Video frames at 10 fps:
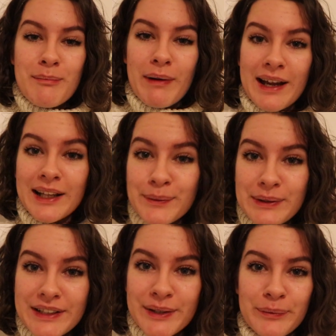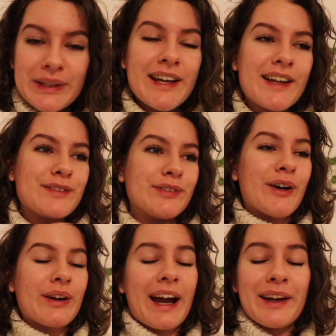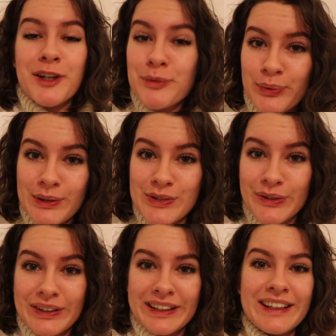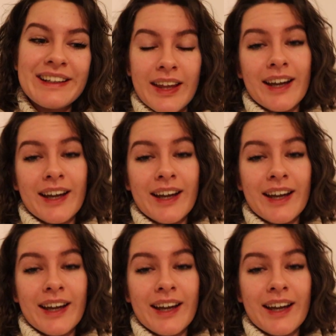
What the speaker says: my Halloween weekend vlog. I hope you enjoyed it.